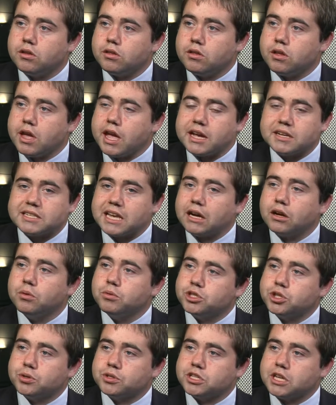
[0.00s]
exactly
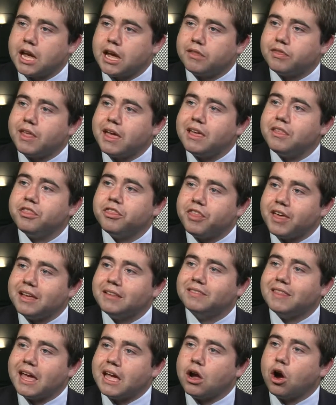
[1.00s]
what you were saying, they
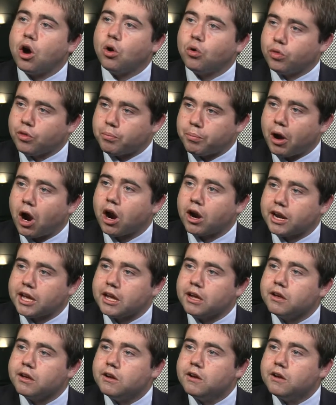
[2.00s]
think they own the party.